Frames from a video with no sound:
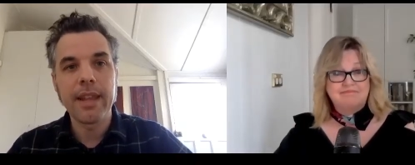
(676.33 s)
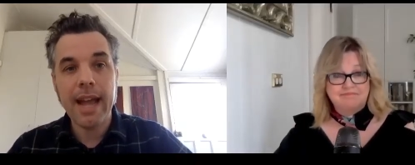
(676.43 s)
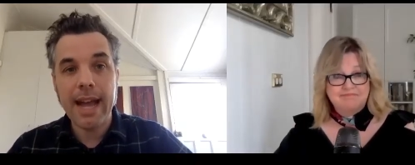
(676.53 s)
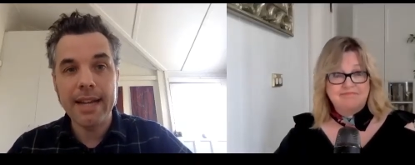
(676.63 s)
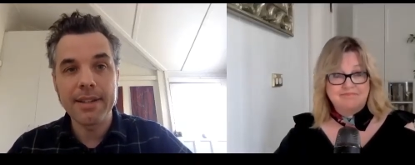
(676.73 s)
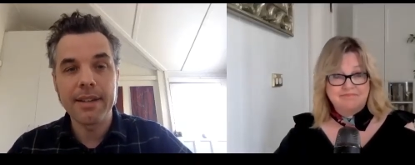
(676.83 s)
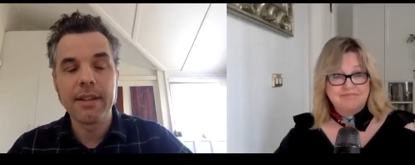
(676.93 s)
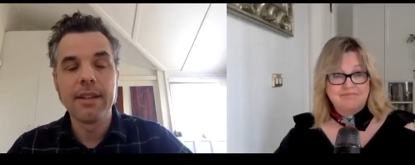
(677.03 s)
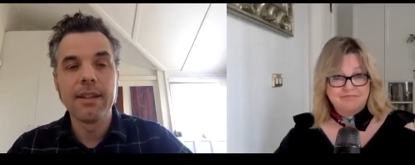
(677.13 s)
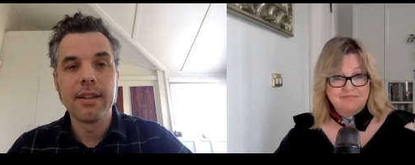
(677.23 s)
Speaker 1: at
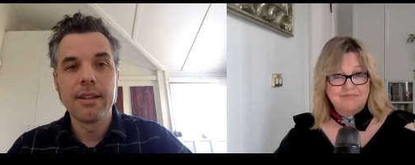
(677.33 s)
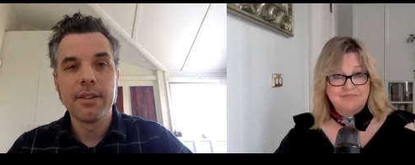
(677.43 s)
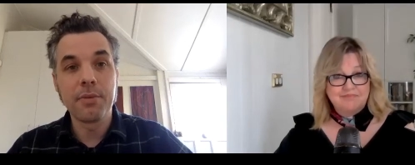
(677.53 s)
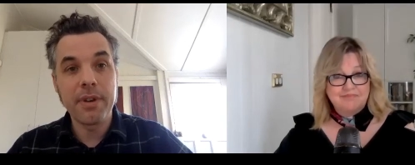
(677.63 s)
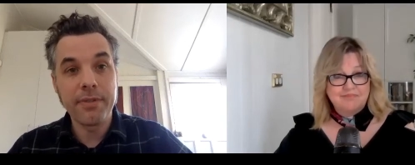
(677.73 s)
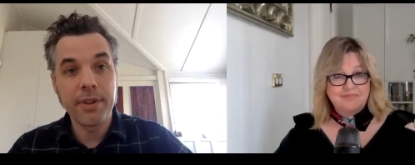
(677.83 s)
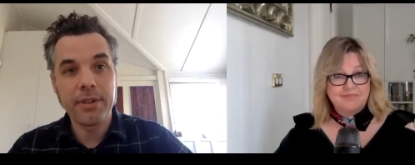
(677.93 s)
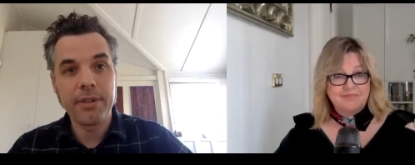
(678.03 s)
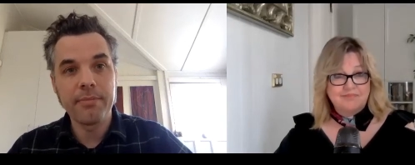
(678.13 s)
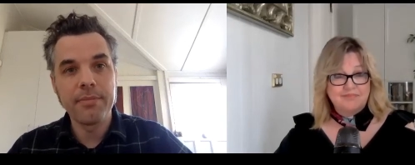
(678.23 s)

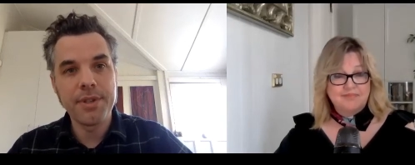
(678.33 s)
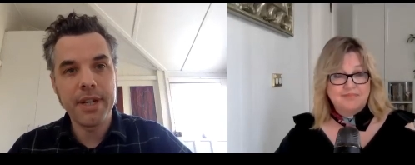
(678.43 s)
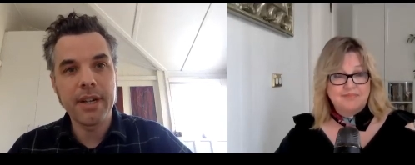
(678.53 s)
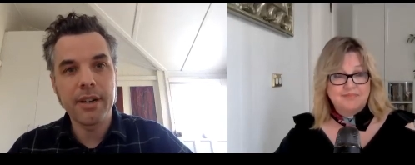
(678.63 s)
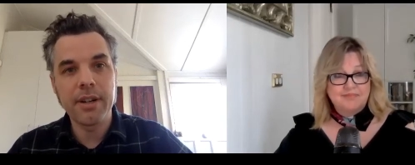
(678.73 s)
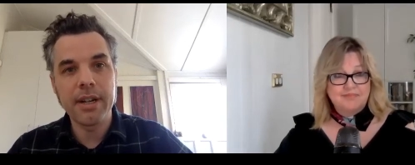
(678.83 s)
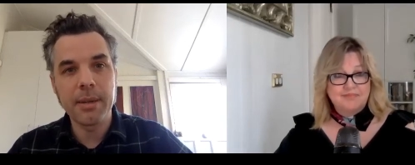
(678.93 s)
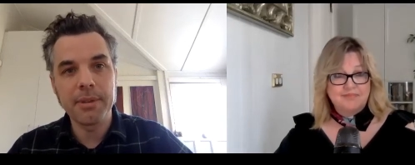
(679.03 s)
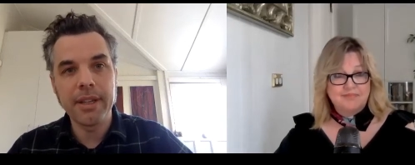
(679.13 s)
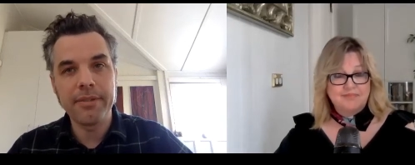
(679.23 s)
Griffith,
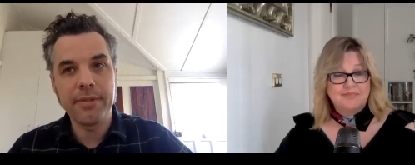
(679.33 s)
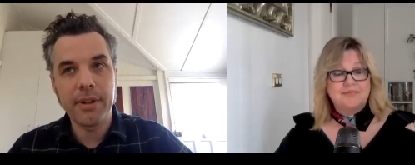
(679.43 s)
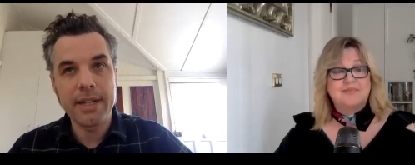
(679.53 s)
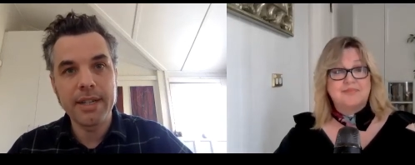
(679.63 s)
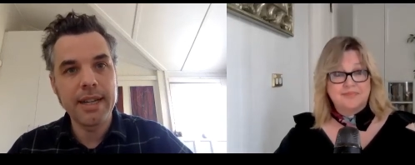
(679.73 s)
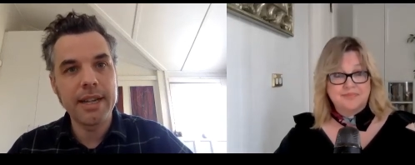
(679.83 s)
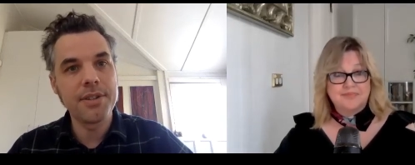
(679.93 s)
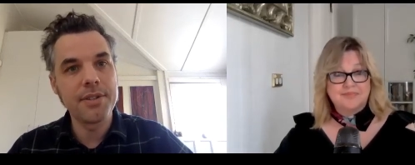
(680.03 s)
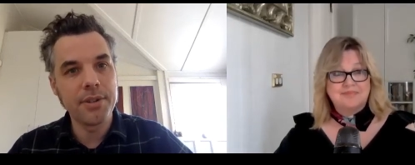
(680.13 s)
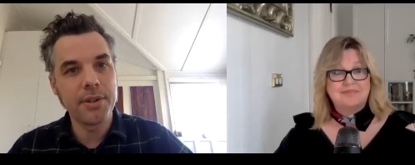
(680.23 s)
G-R-I-F-F-I-T-H,
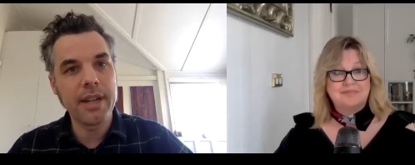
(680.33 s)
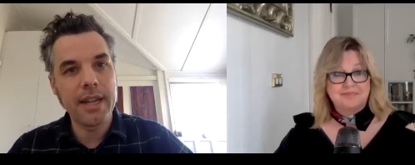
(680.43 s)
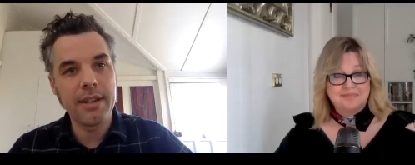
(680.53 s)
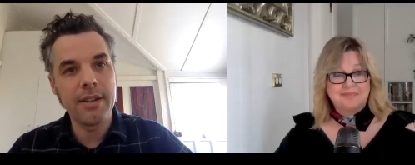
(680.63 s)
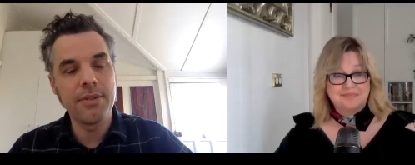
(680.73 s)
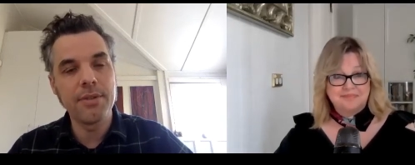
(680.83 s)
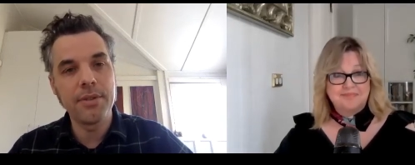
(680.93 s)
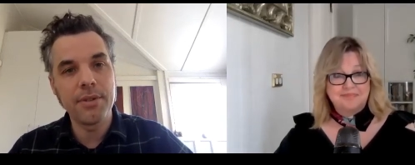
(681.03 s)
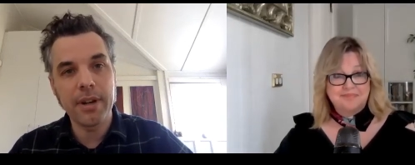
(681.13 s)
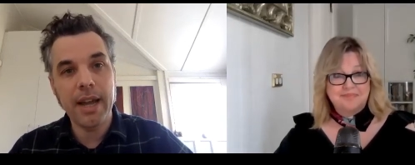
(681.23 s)
dot edu
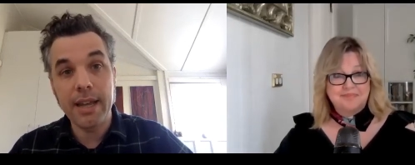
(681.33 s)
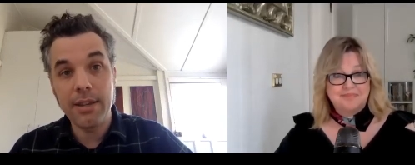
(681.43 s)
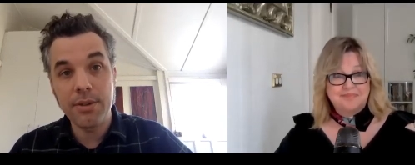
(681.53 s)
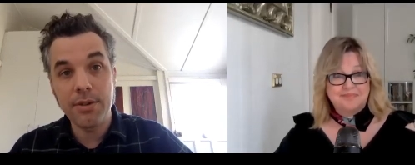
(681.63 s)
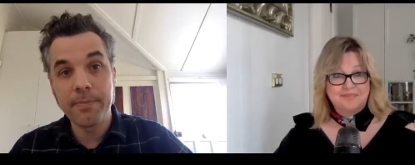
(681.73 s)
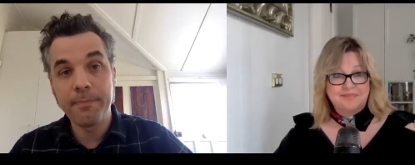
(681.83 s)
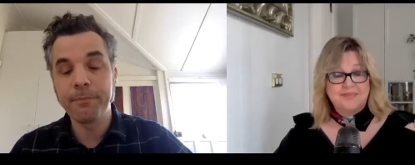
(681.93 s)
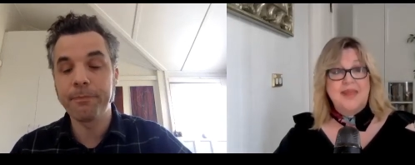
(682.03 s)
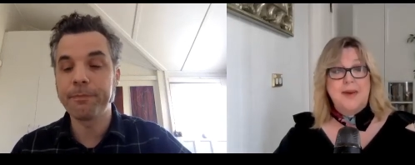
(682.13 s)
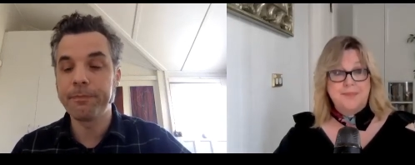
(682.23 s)
dot au.
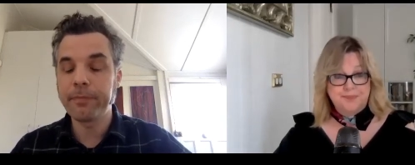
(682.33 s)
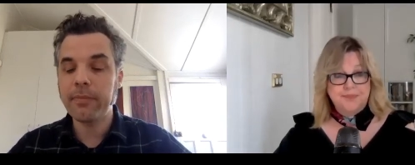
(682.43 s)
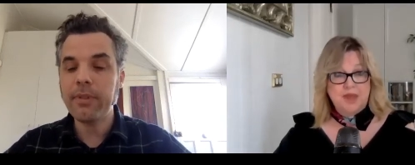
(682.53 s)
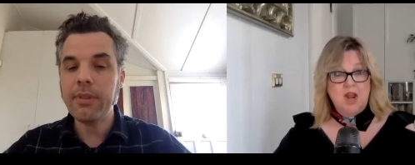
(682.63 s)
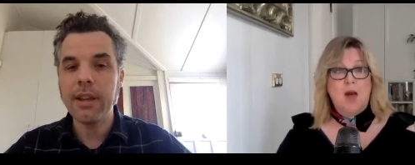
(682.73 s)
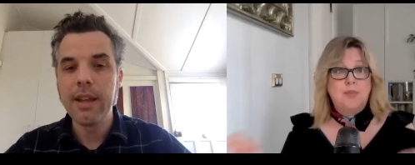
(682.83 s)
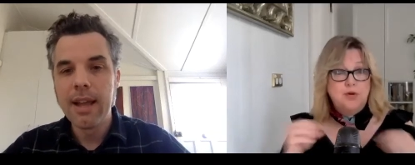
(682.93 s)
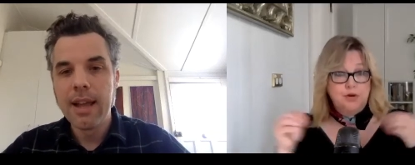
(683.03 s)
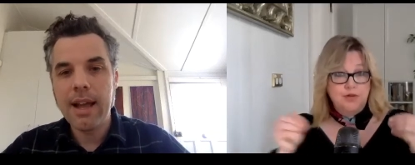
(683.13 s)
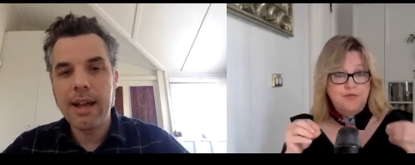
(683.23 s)
Speaker 2: Yep. And I'll
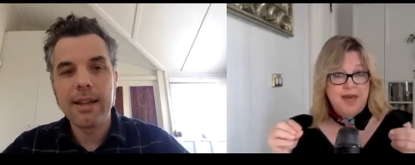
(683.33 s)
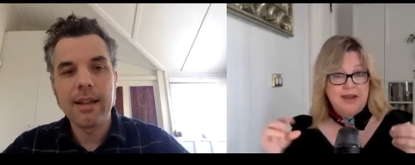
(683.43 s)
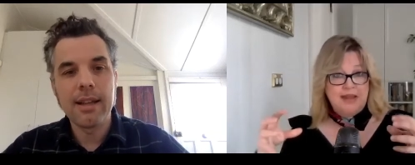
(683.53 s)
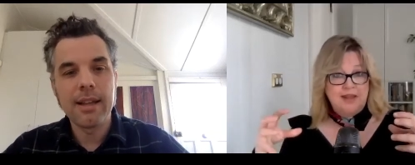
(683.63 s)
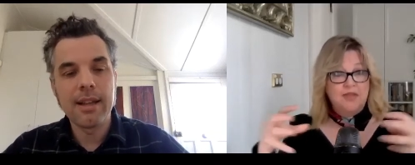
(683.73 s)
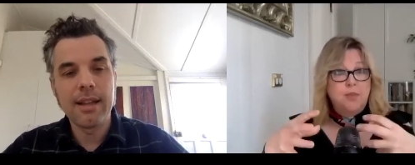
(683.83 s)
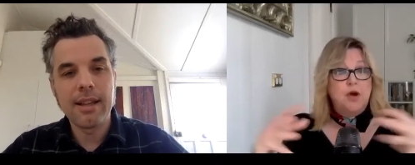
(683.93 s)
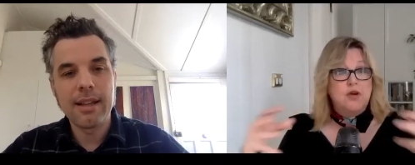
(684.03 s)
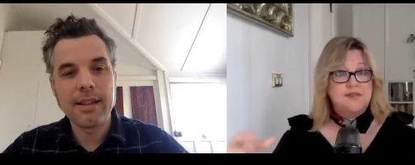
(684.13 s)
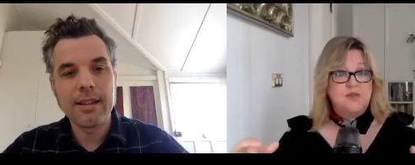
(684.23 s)
put all of that in the
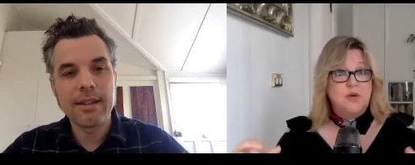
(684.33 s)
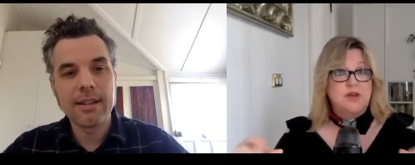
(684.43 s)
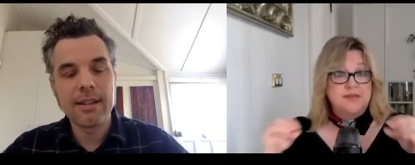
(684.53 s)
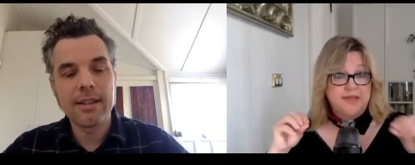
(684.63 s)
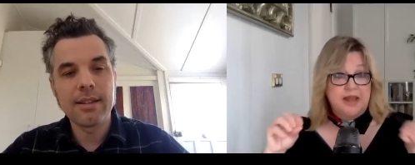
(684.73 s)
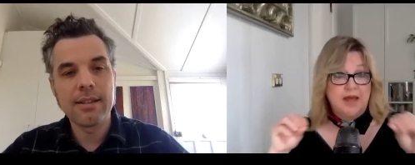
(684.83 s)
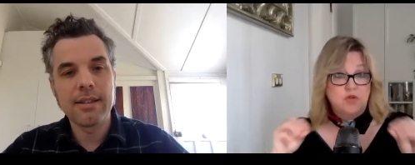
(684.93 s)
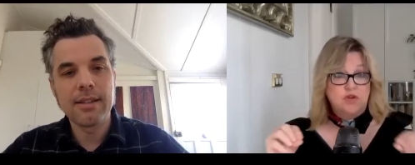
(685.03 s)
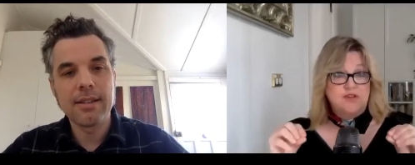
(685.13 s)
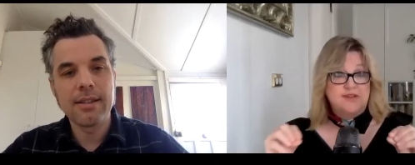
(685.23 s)
post as well, so they'll have
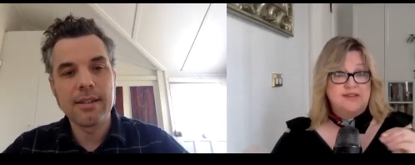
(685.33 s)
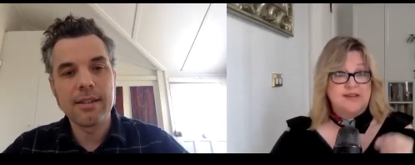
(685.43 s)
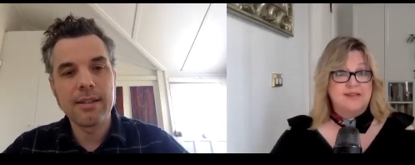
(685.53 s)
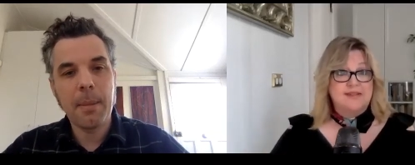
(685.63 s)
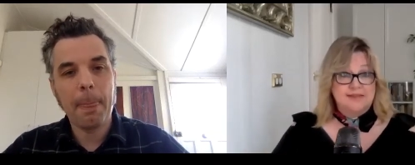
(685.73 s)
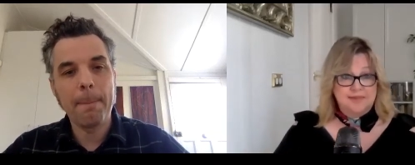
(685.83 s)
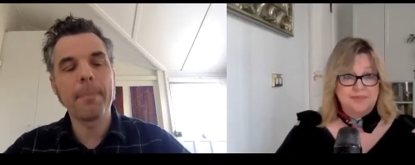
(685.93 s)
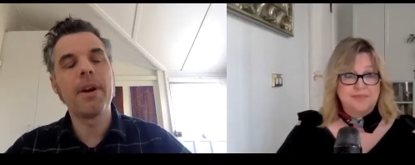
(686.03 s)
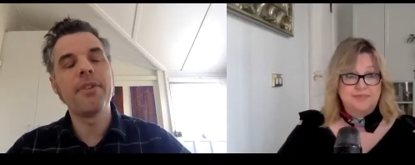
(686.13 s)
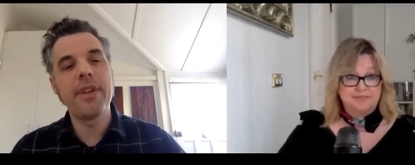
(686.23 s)
all your details.
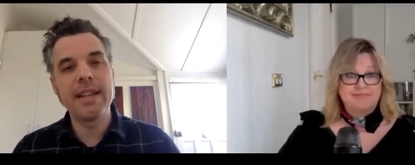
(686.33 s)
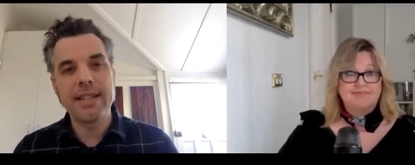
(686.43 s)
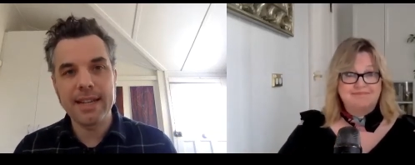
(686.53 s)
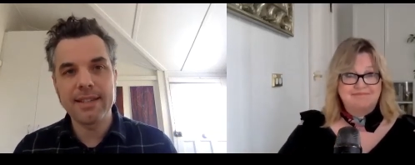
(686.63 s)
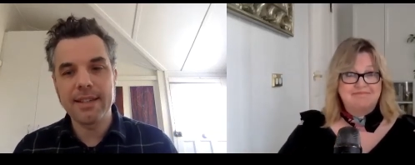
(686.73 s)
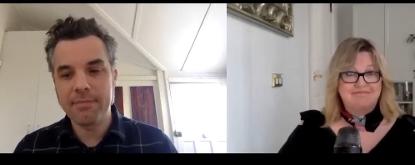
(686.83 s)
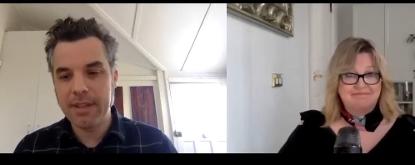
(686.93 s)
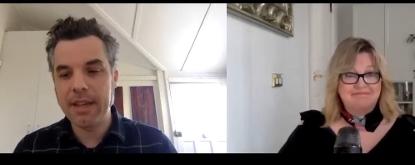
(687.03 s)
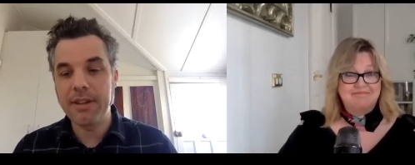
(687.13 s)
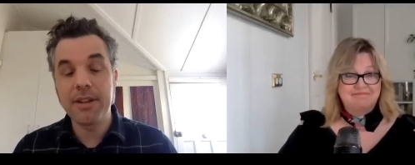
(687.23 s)
Speaker 1: Oh, fantastic!
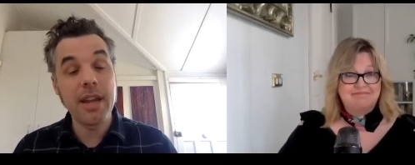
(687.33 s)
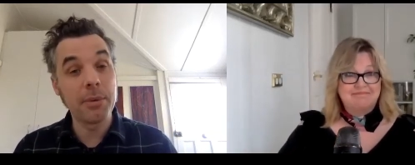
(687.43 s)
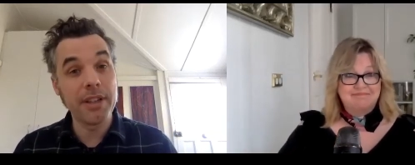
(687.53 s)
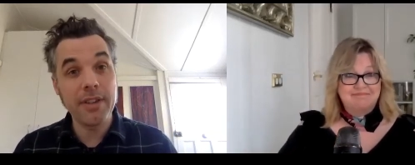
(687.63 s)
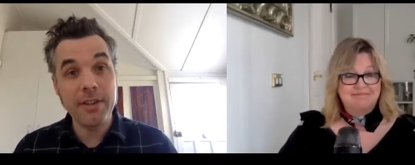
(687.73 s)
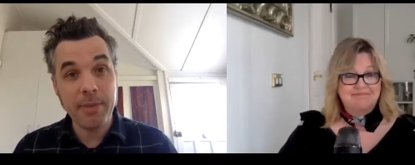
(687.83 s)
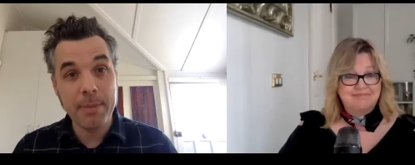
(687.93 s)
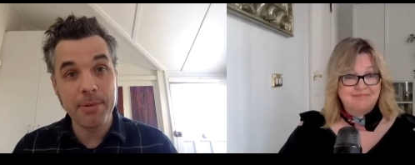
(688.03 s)
Thank you. Yeah, well, if, people